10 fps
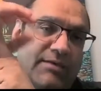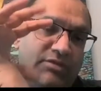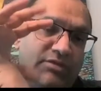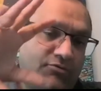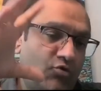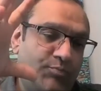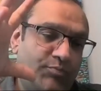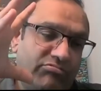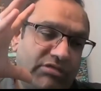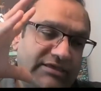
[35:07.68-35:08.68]
the group
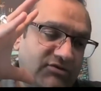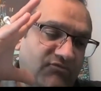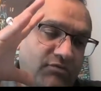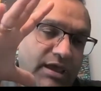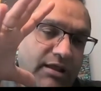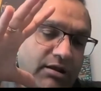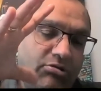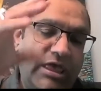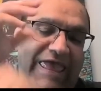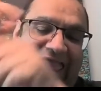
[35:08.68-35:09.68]
that you've created,
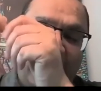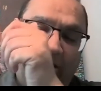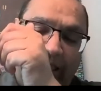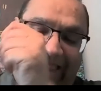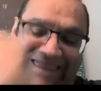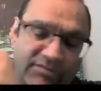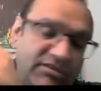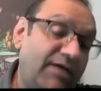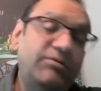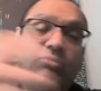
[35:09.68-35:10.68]
and just
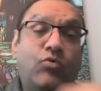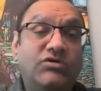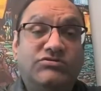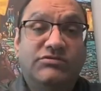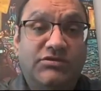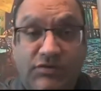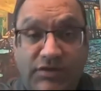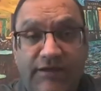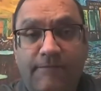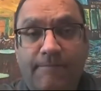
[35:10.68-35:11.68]
type in the question that you
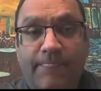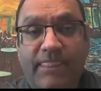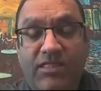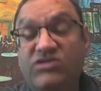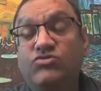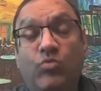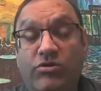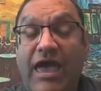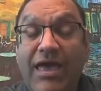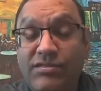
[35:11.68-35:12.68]
need, that you want
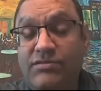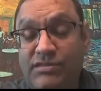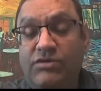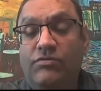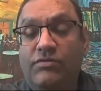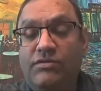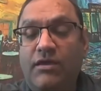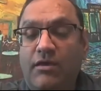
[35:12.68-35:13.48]
to ask the students,